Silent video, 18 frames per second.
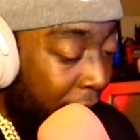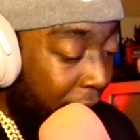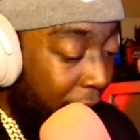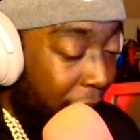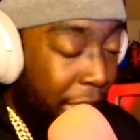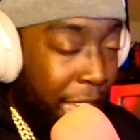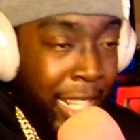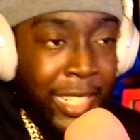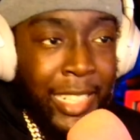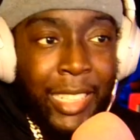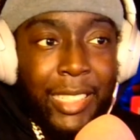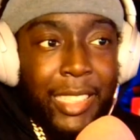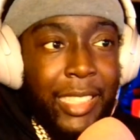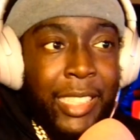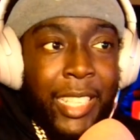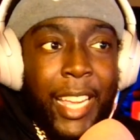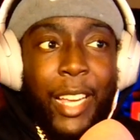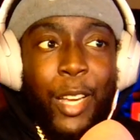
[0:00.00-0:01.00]
it doesn't
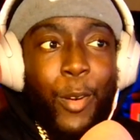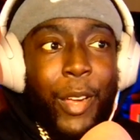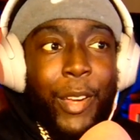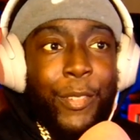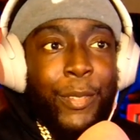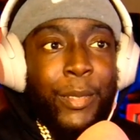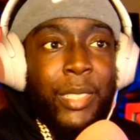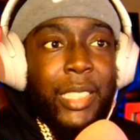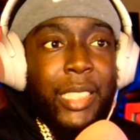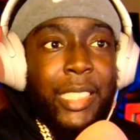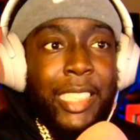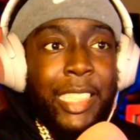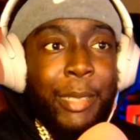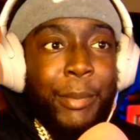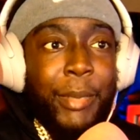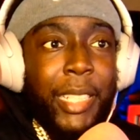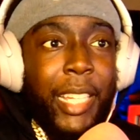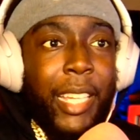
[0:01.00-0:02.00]
take away from the Steam
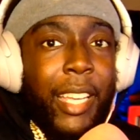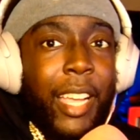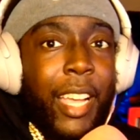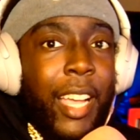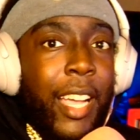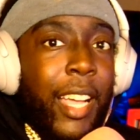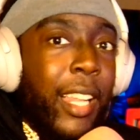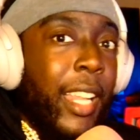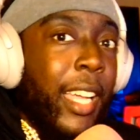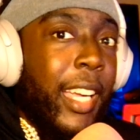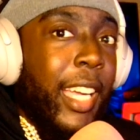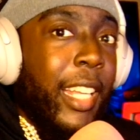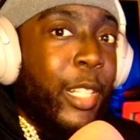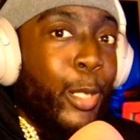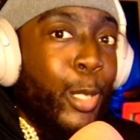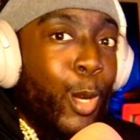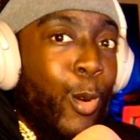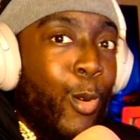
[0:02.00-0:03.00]
Deck. Like I
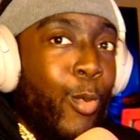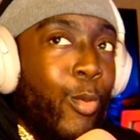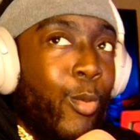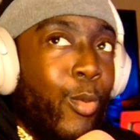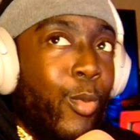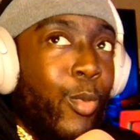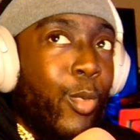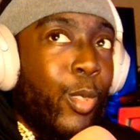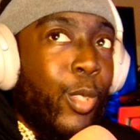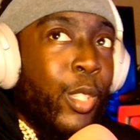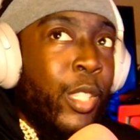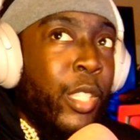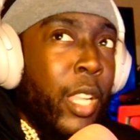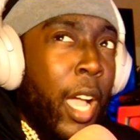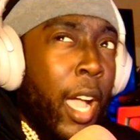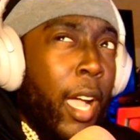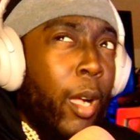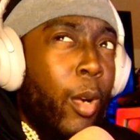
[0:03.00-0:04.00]
don't
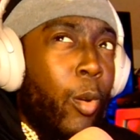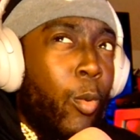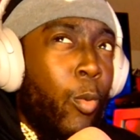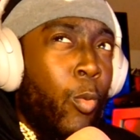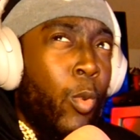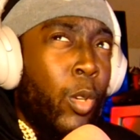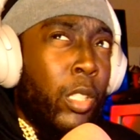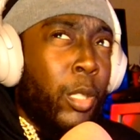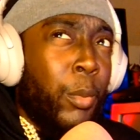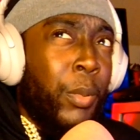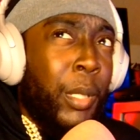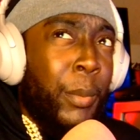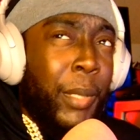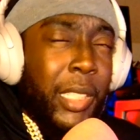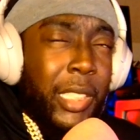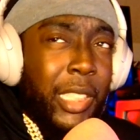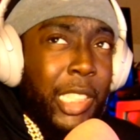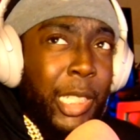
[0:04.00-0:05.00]
not want to play my
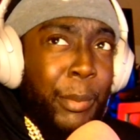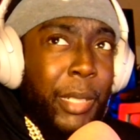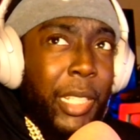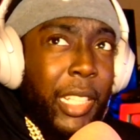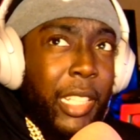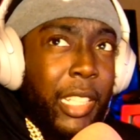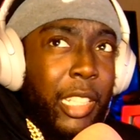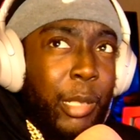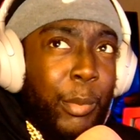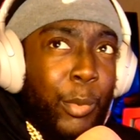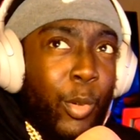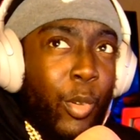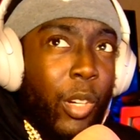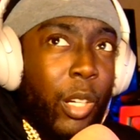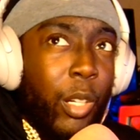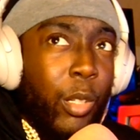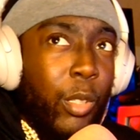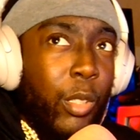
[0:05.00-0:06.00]
Steam Deck anymore.
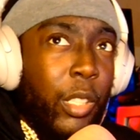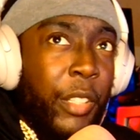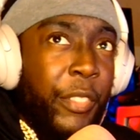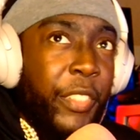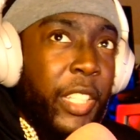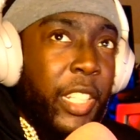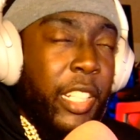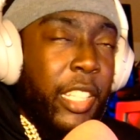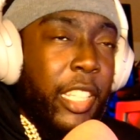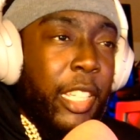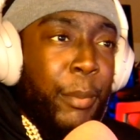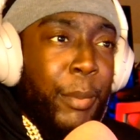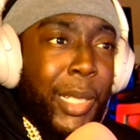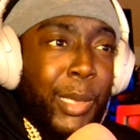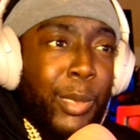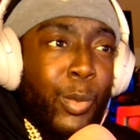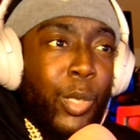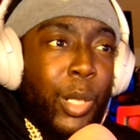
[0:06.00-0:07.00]
If anything, it
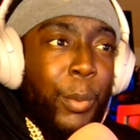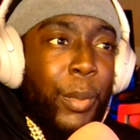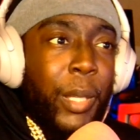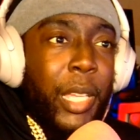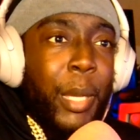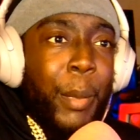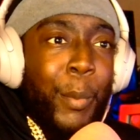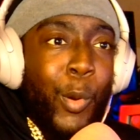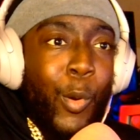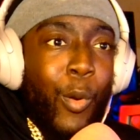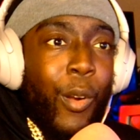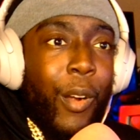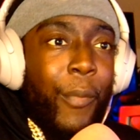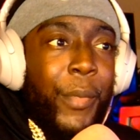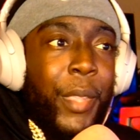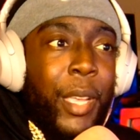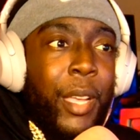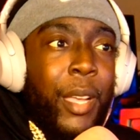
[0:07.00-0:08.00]
makes me want to play it more.
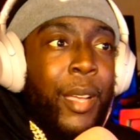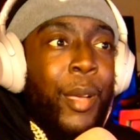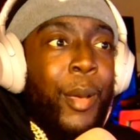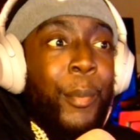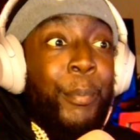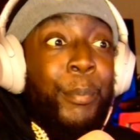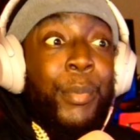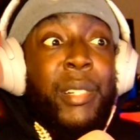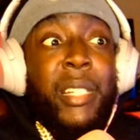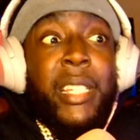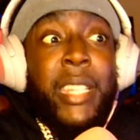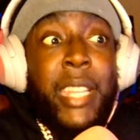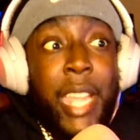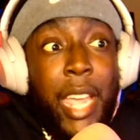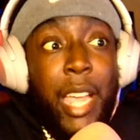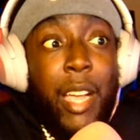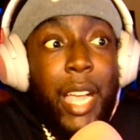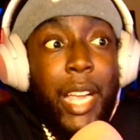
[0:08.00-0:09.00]
But
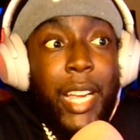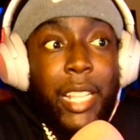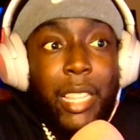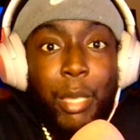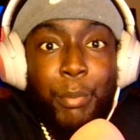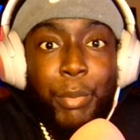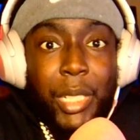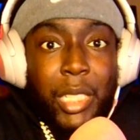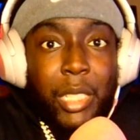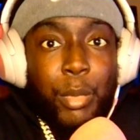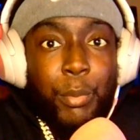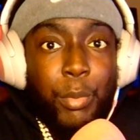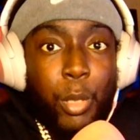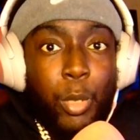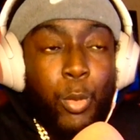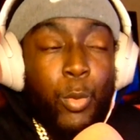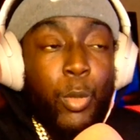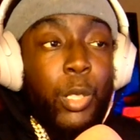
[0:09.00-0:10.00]
now I got the best of
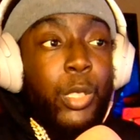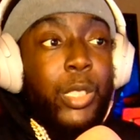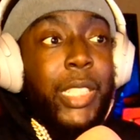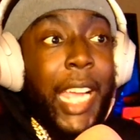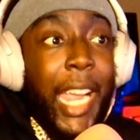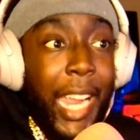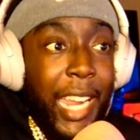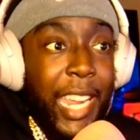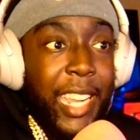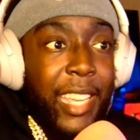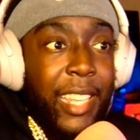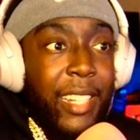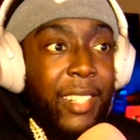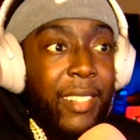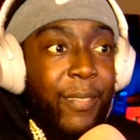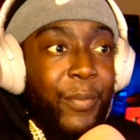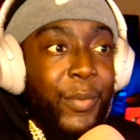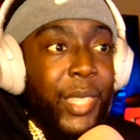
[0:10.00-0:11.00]
both worlds, and
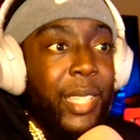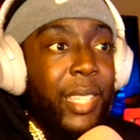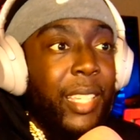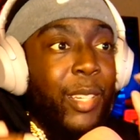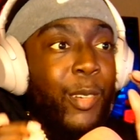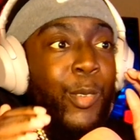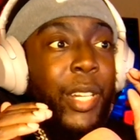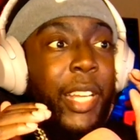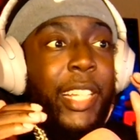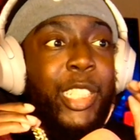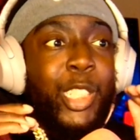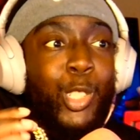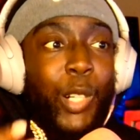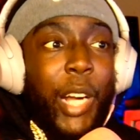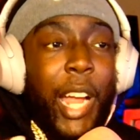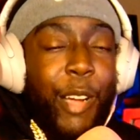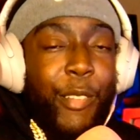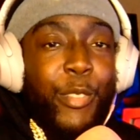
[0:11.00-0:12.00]
when I
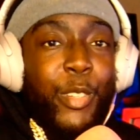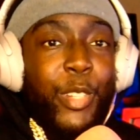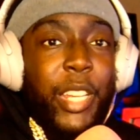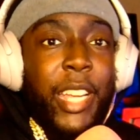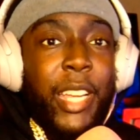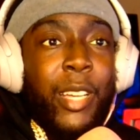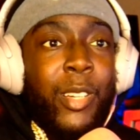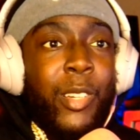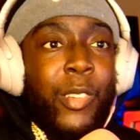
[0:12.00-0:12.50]
travel now,